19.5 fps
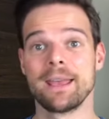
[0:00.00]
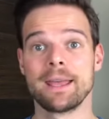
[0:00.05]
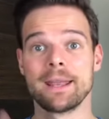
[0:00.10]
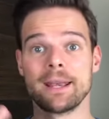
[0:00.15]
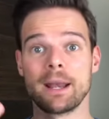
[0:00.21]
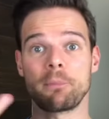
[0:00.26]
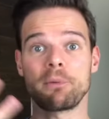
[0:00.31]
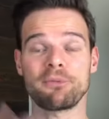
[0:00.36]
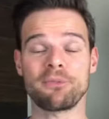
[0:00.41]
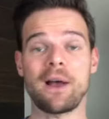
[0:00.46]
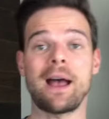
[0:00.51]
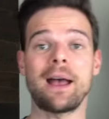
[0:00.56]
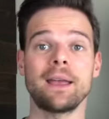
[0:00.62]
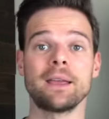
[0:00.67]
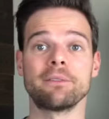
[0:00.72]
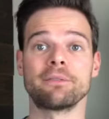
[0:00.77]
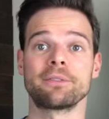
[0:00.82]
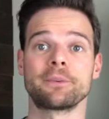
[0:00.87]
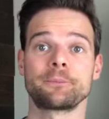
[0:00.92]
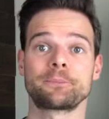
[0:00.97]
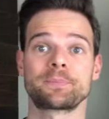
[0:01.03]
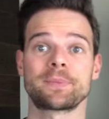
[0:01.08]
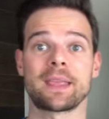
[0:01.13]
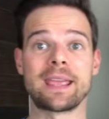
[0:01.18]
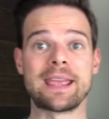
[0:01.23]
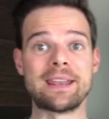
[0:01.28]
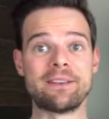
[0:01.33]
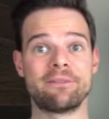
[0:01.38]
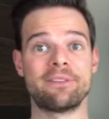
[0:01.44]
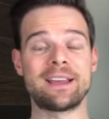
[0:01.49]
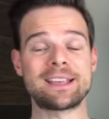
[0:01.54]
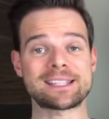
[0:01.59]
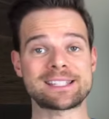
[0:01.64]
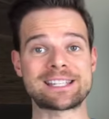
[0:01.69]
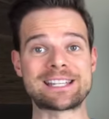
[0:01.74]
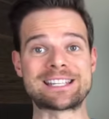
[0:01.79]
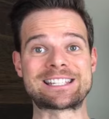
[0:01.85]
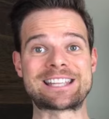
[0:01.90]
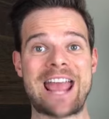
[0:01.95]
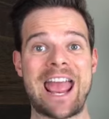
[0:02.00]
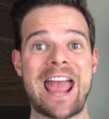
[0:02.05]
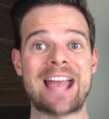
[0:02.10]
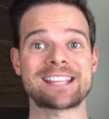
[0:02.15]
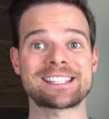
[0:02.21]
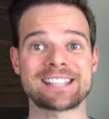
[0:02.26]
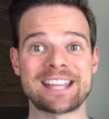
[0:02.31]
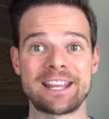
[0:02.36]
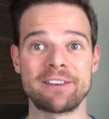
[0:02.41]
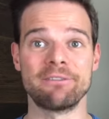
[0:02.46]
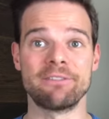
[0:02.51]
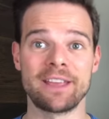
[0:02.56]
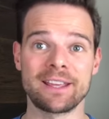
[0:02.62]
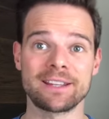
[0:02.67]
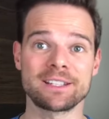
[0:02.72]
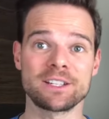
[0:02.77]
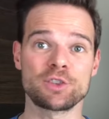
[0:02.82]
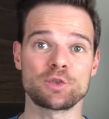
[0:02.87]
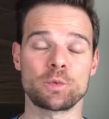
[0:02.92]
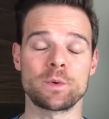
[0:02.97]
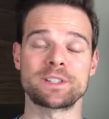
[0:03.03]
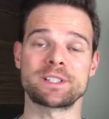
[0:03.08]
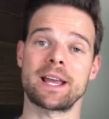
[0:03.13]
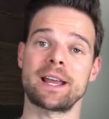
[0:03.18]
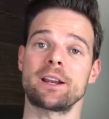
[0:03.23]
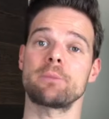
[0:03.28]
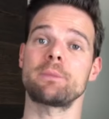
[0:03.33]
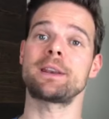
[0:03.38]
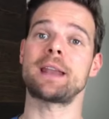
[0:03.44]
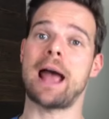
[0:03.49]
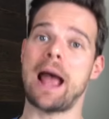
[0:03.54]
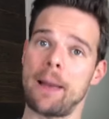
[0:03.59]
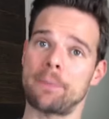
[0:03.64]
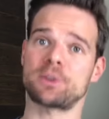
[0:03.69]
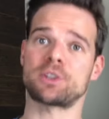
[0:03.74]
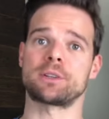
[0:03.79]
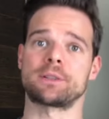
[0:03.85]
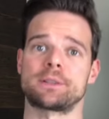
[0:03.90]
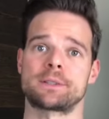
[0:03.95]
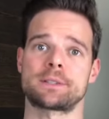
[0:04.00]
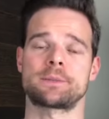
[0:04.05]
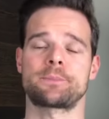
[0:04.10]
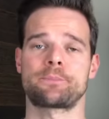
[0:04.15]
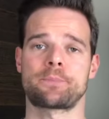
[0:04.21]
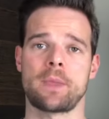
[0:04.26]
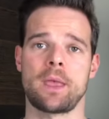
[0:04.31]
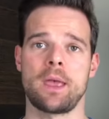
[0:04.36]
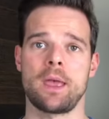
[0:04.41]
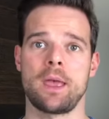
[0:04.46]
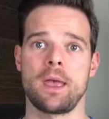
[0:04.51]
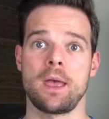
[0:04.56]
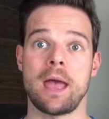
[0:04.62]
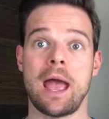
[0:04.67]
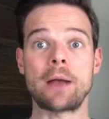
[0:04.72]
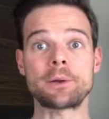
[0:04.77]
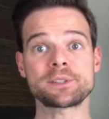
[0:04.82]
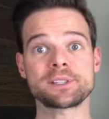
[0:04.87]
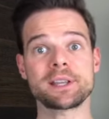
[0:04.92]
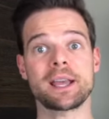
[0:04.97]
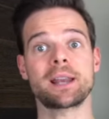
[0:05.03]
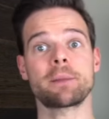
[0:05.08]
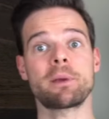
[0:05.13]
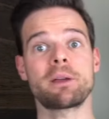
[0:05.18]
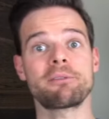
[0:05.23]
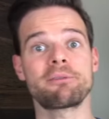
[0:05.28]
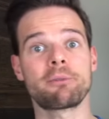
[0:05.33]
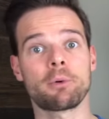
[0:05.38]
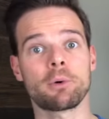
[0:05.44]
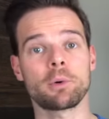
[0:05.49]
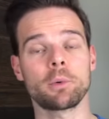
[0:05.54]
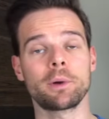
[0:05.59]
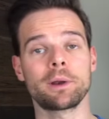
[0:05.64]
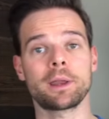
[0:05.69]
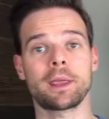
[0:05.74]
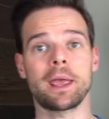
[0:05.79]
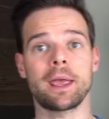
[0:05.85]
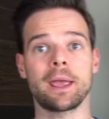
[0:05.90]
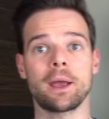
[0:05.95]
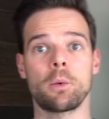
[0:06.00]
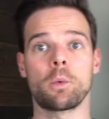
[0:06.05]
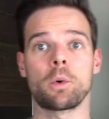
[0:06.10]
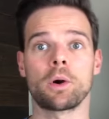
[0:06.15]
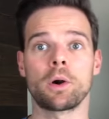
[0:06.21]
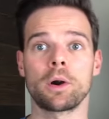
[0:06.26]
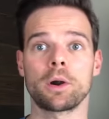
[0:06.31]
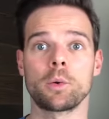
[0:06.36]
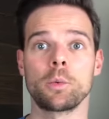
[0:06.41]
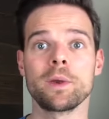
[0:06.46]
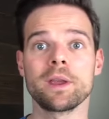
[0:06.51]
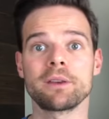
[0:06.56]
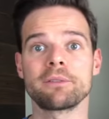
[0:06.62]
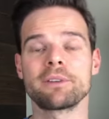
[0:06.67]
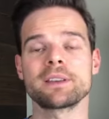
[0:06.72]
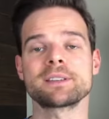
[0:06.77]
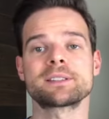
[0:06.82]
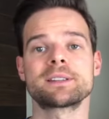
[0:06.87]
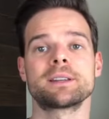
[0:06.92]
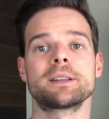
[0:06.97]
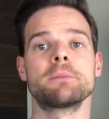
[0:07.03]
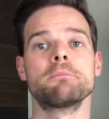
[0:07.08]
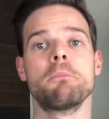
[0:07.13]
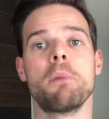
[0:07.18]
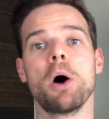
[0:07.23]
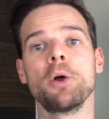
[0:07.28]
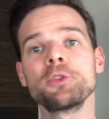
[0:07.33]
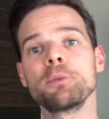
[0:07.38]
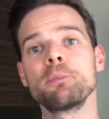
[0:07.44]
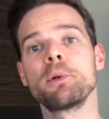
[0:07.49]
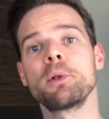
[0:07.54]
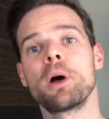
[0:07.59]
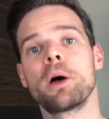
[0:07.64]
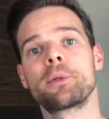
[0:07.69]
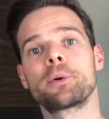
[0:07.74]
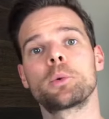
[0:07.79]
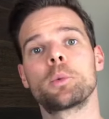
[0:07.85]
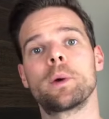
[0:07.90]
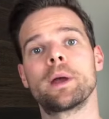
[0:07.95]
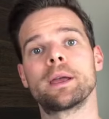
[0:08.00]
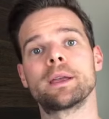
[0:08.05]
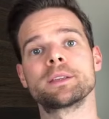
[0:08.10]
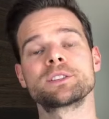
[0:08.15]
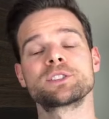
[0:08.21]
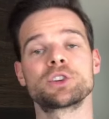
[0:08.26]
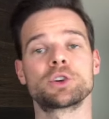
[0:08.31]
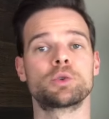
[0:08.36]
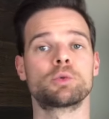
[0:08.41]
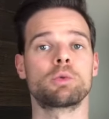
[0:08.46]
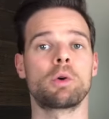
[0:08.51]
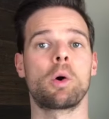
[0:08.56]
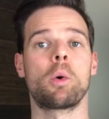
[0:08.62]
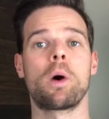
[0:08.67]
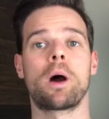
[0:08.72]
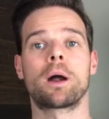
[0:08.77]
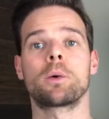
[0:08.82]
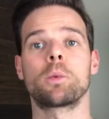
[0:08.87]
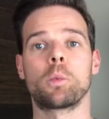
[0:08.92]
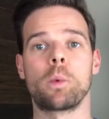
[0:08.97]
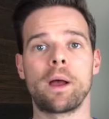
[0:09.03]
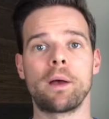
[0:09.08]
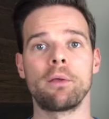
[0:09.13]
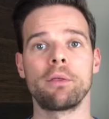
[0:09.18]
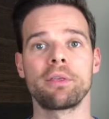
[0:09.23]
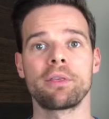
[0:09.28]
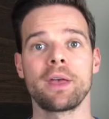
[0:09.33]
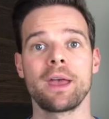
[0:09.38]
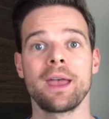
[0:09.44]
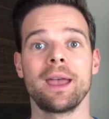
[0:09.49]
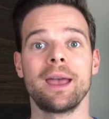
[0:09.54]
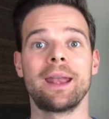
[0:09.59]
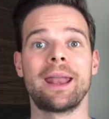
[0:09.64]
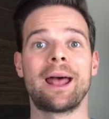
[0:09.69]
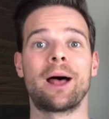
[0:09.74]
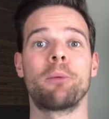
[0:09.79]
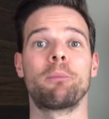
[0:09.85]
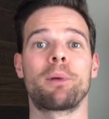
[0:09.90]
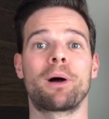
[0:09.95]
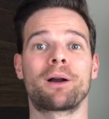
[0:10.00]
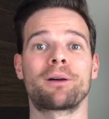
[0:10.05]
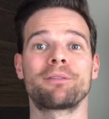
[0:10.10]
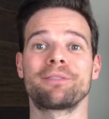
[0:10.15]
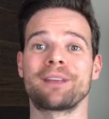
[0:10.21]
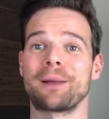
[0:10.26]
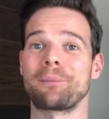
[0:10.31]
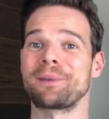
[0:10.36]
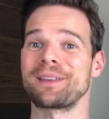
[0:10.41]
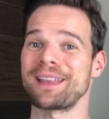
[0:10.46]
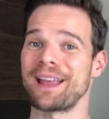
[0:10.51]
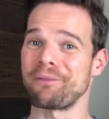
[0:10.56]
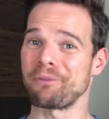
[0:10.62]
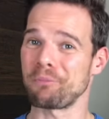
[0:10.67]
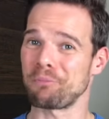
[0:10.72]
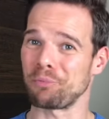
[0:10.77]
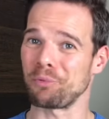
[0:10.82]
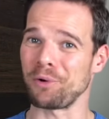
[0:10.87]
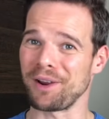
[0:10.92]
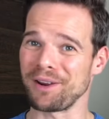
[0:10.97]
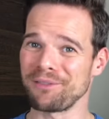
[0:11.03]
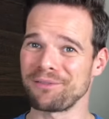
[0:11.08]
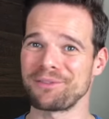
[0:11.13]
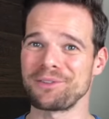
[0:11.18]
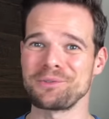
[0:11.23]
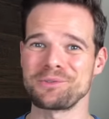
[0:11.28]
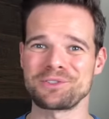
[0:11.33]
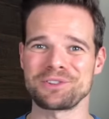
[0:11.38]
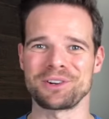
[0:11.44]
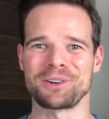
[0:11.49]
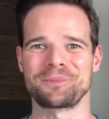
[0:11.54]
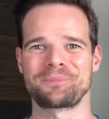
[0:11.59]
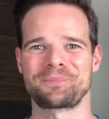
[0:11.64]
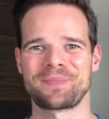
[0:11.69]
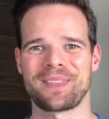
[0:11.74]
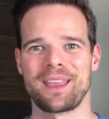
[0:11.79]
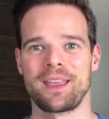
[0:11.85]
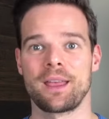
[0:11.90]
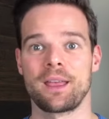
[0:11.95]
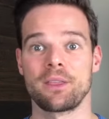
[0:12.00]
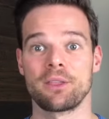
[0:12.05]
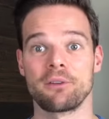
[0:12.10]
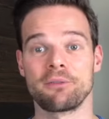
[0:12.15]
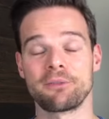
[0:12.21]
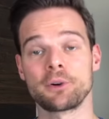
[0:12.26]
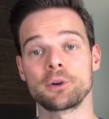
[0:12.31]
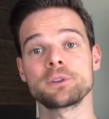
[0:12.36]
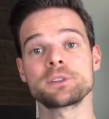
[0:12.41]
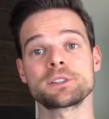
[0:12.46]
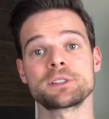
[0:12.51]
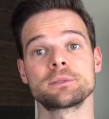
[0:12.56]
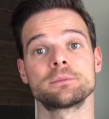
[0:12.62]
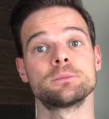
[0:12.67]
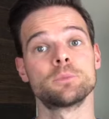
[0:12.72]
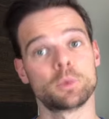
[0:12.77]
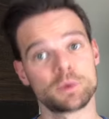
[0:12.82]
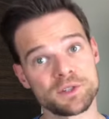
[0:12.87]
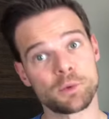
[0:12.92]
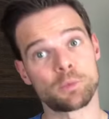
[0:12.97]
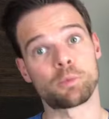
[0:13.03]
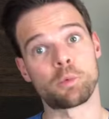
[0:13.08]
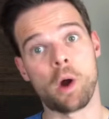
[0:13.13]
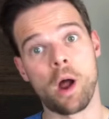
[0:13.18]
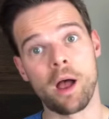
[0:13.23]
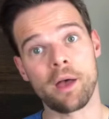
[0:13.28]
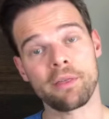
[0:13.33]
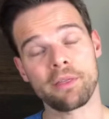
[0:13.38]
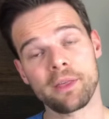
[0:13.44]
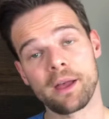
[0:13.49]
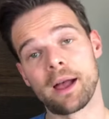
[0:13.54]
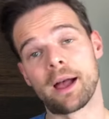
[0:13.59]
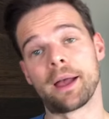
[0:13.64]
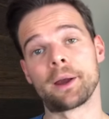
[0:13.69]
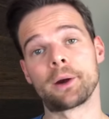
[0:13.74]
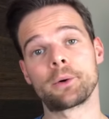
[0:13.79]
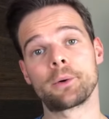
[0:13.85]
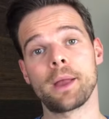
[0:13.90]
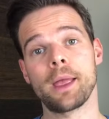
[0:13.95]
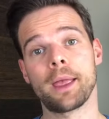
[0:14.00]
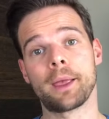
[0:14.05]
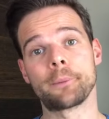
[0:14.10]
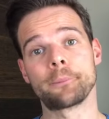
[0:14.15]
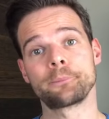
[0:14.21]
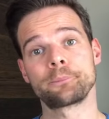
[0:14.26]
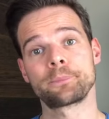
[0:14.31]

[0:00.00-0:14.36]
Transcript: Number five, invest in tax advantage retirement options. Outside of my four oh one k at work, we invested in multiple other ways to grow our wealth and help our family have a bright future. The first was a Roth I R A.